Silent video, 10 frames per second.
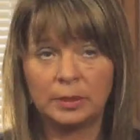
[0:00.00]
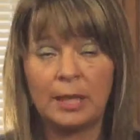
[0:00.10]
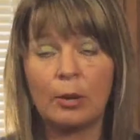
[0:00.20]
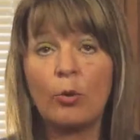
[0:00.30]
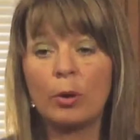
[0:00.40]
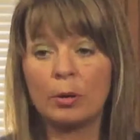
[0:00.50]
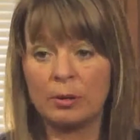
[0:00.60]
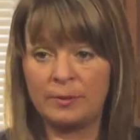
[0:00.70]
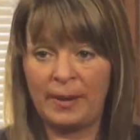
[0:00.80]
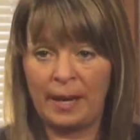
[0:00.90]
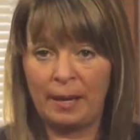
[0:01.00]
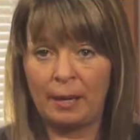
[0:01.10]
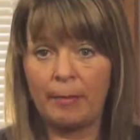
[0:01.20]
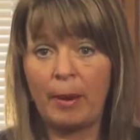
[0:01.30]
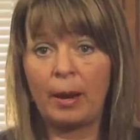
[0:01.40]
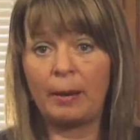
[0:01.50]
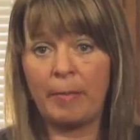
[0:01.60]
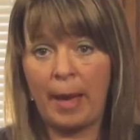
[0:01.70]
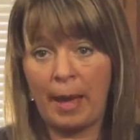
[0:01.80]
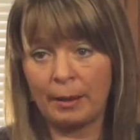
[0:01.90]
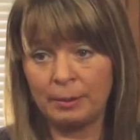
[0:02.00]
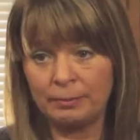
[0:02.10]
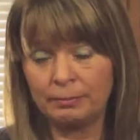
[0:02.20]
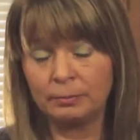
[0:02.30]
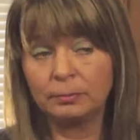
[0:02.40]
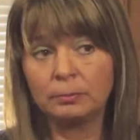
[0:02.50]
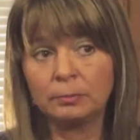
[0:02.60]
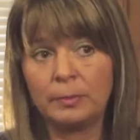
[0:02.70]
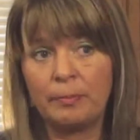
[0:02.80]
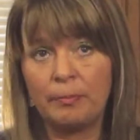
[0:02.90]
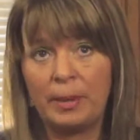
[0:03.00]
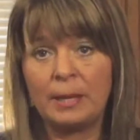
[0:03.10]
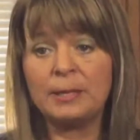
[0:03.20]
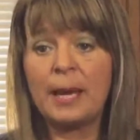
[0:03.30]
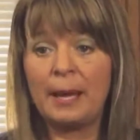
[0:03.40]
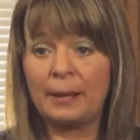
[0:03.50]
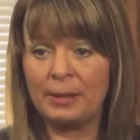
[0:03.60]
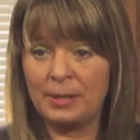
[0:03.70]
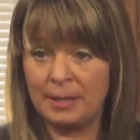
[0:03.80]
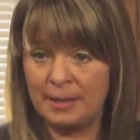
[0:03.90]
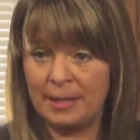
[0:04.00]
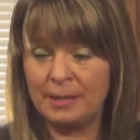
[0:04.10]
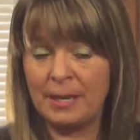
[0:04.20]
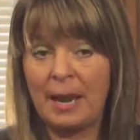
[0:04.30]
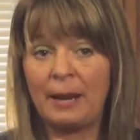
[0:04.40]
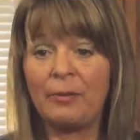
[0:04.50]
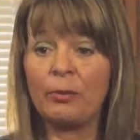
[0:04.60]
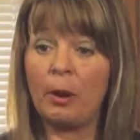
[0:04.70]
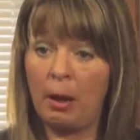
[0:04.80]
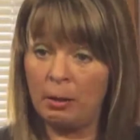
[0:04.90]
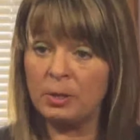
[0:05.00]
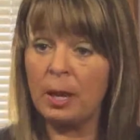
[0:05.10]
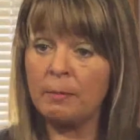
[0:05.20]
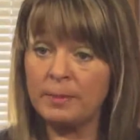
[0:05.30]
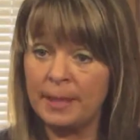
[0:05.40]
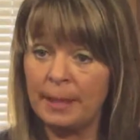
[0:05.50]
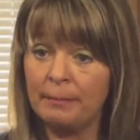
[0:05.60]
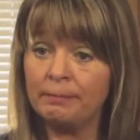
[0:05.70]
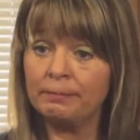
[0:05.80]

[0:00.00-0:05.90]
in a coroner's van in a body bag, being taken to Cincinnati for an autopsy.